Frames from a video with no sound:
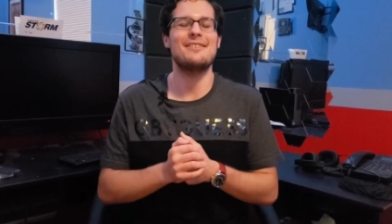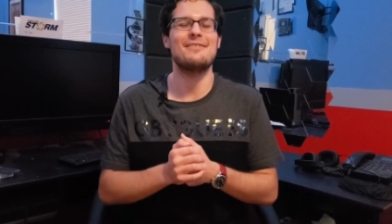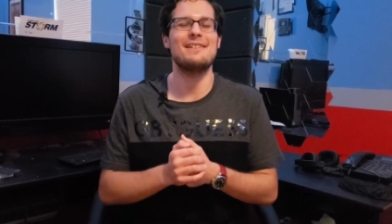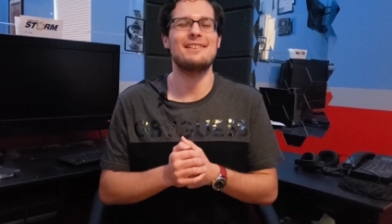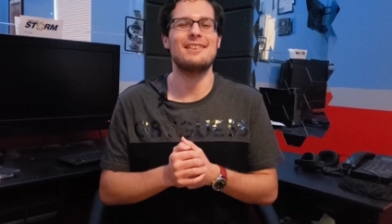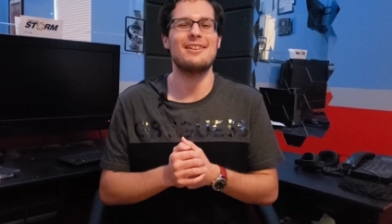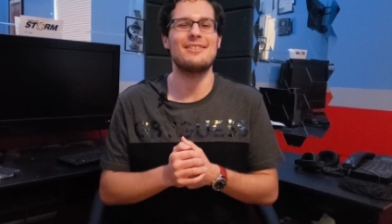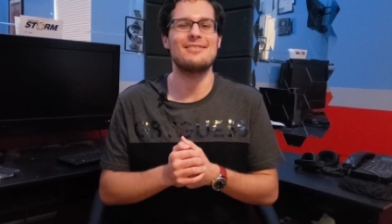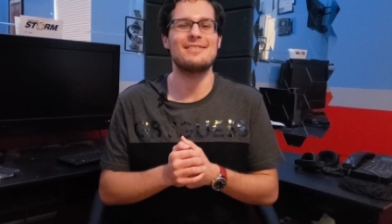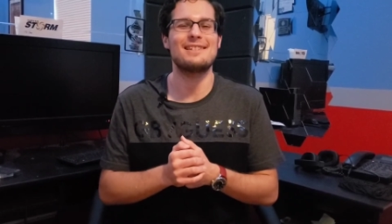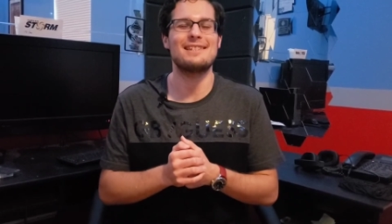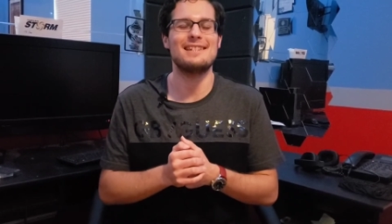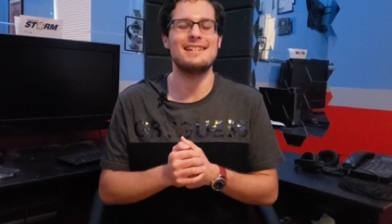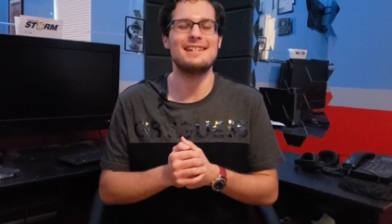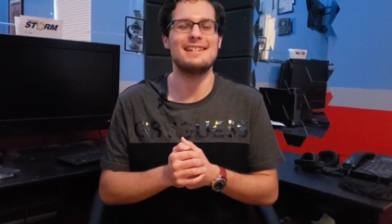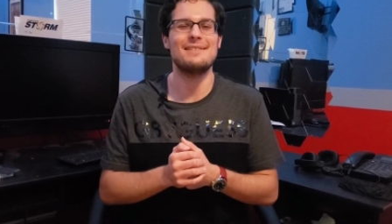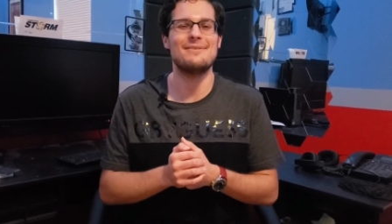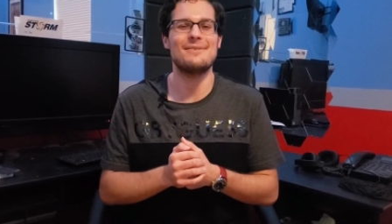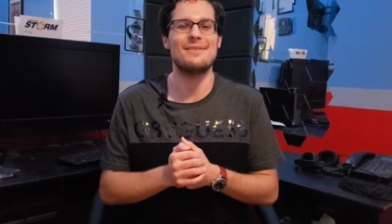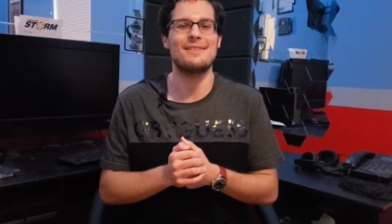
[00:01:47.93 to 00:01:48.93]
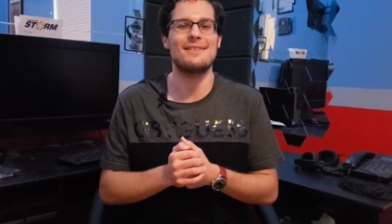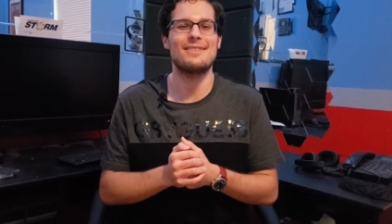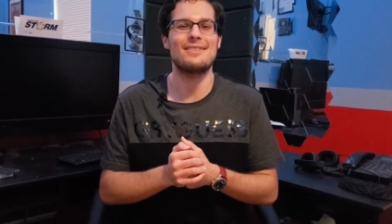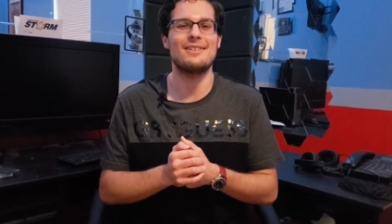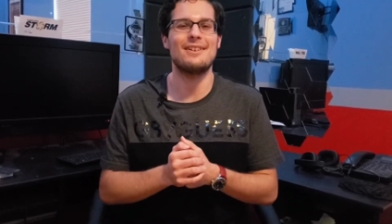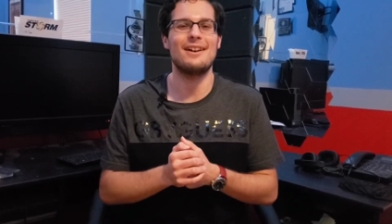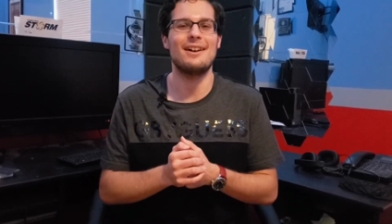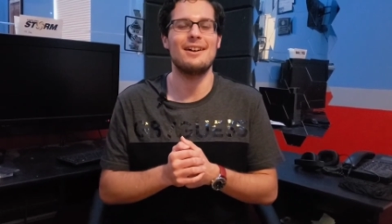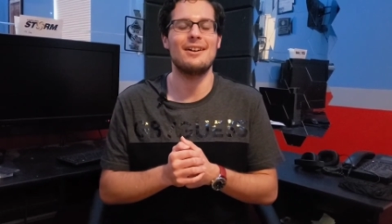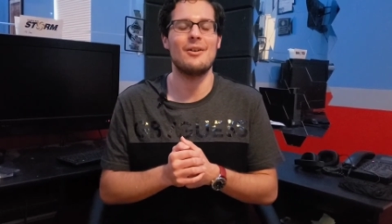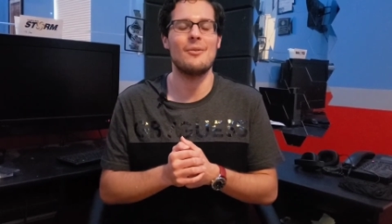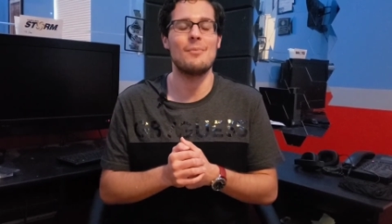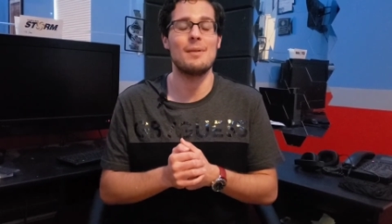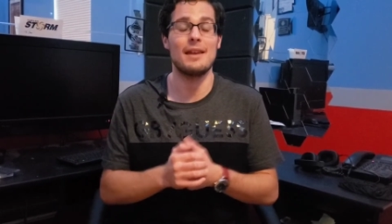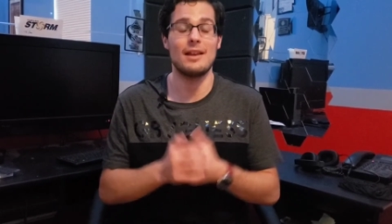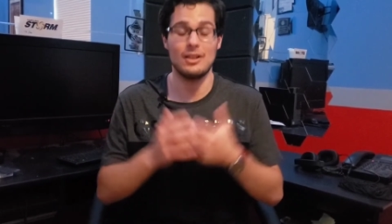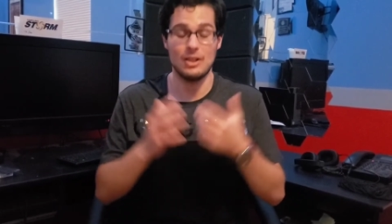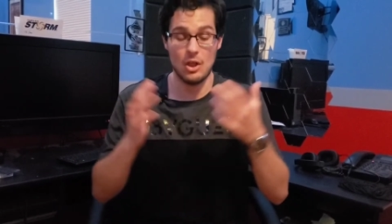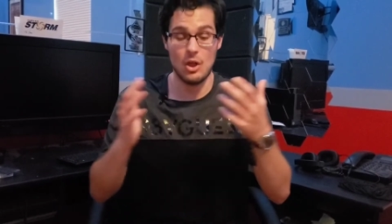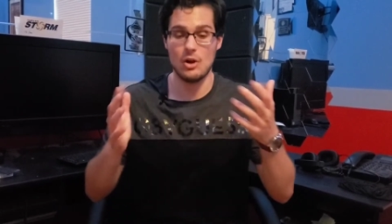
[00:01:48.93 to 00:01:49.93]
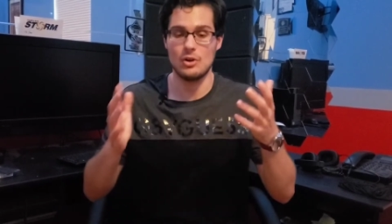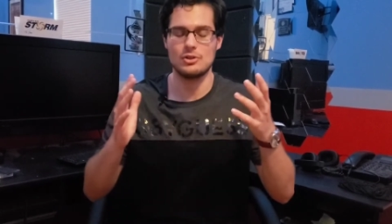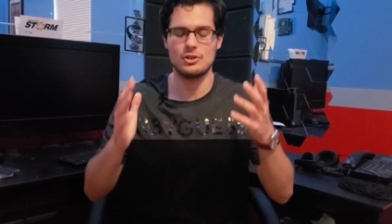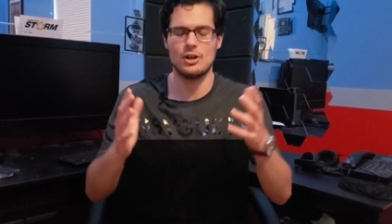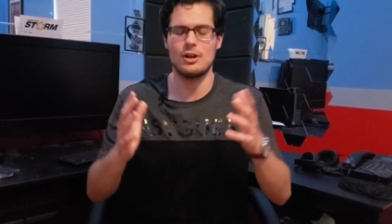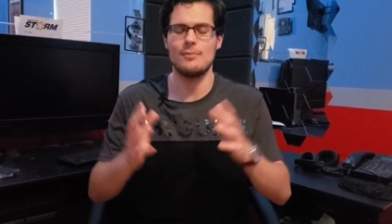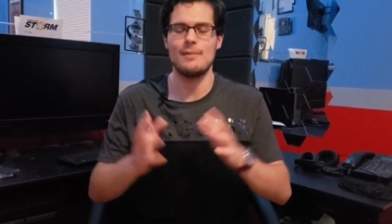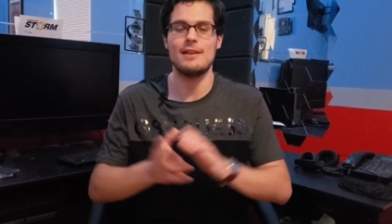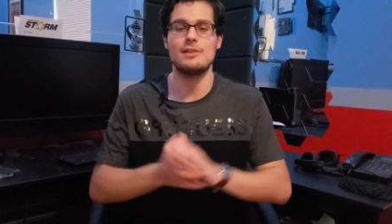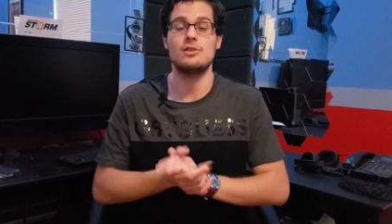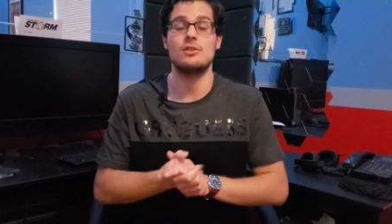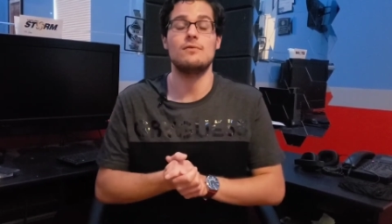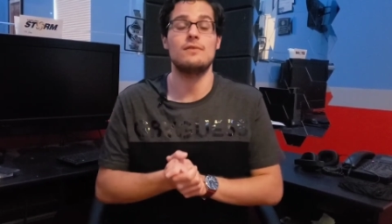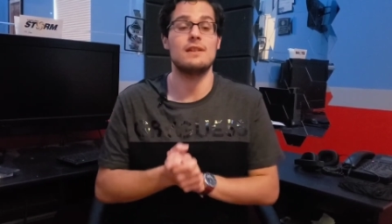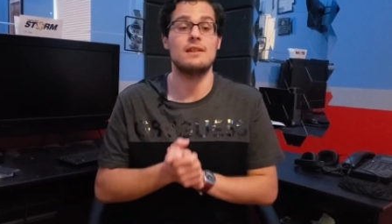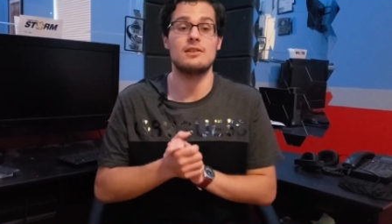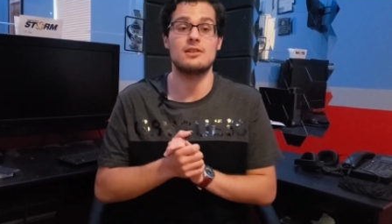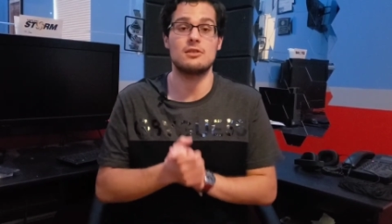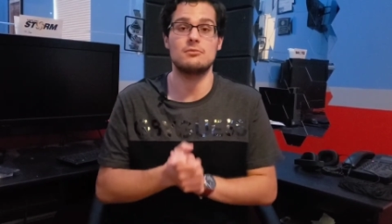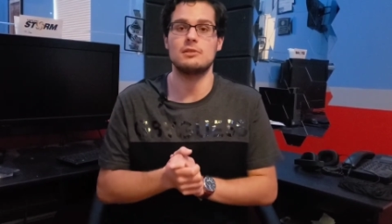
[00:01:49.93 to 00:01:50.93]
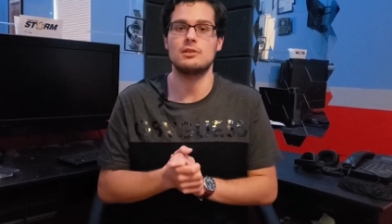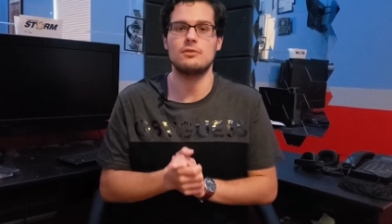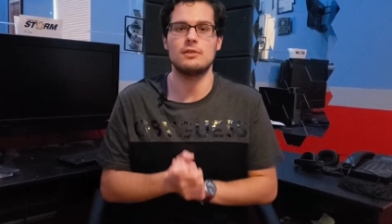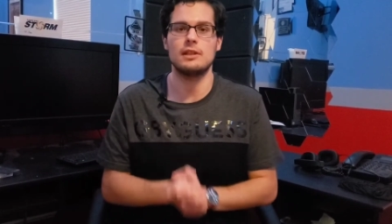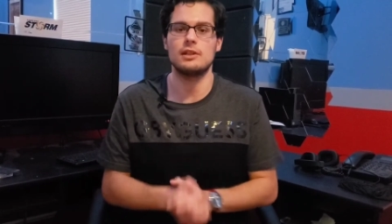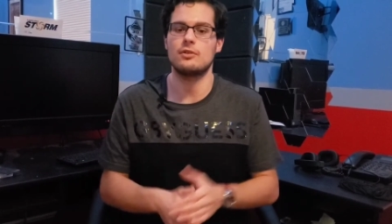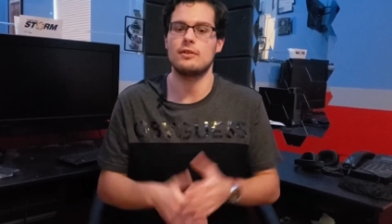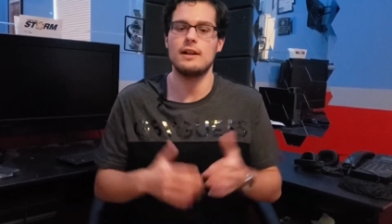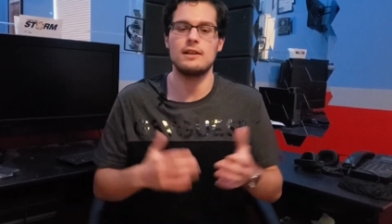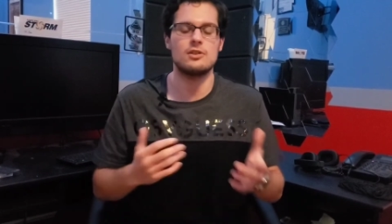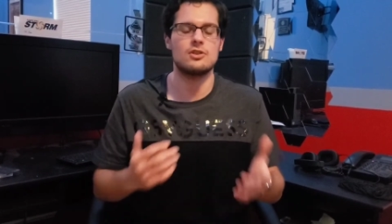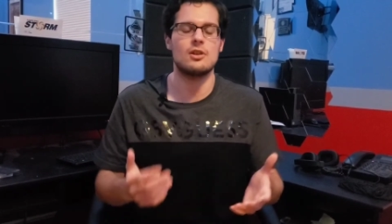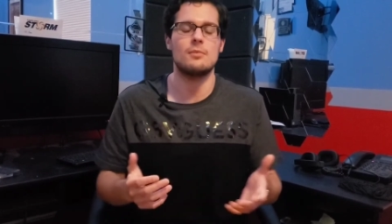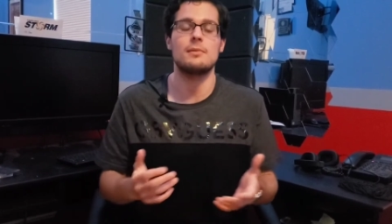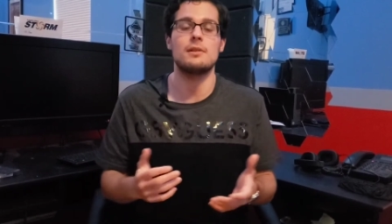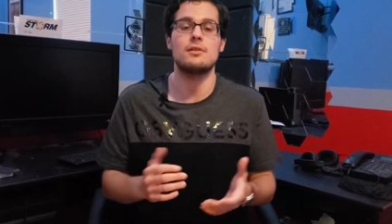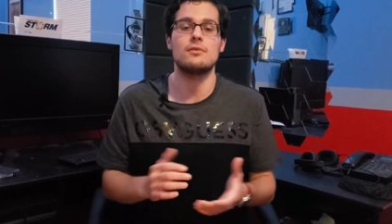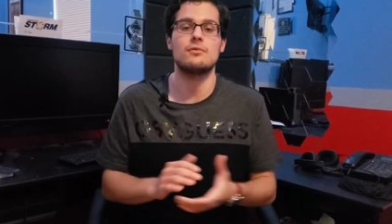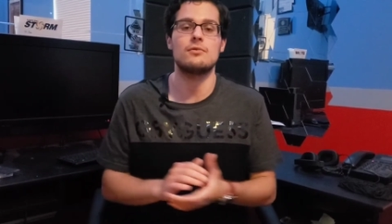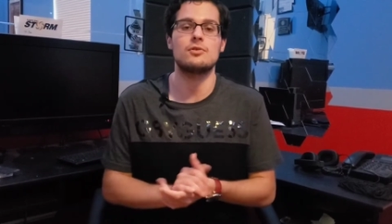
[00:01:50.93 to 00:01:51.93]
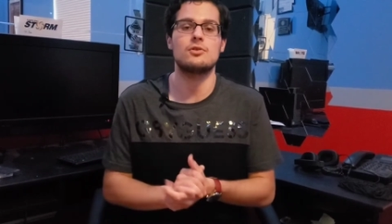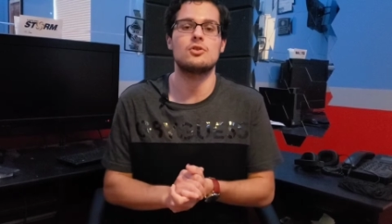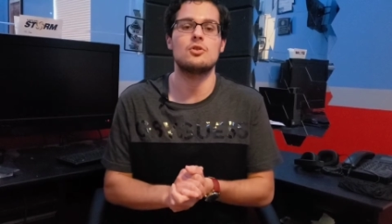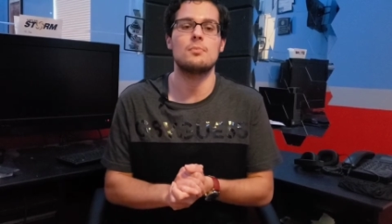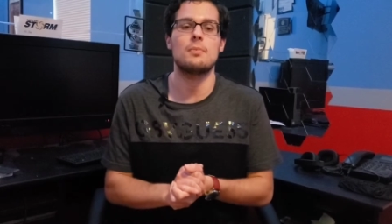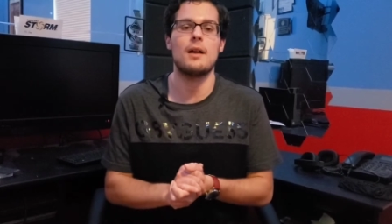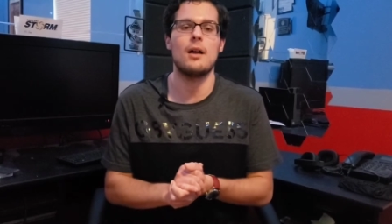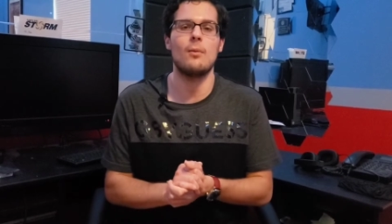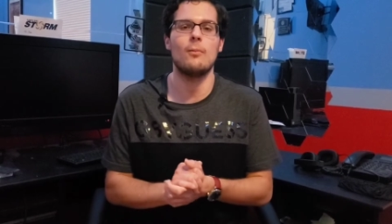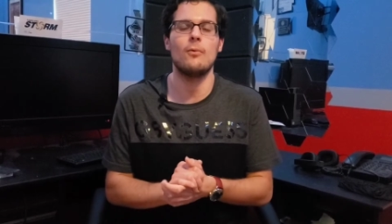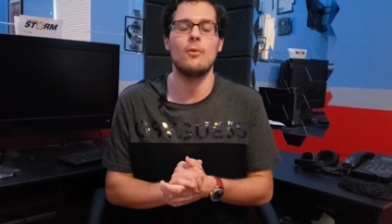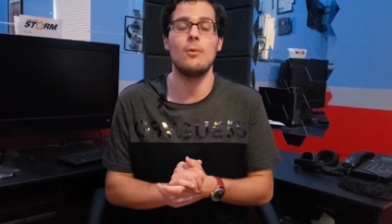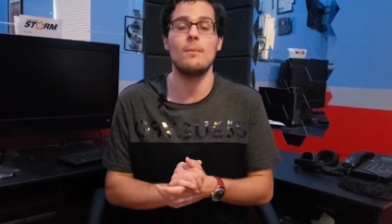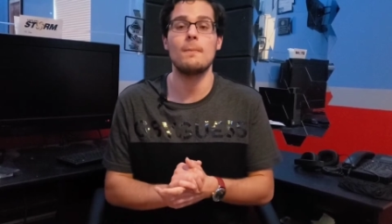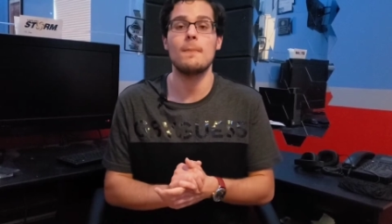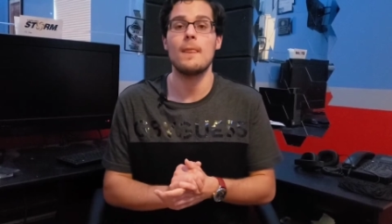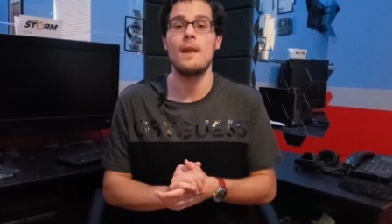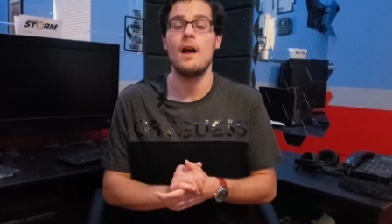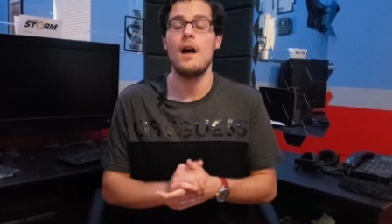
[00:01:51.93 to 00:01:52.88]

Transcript: Everybody loves G G for the, uh, being a long-term S U V is something really great and something super helpful.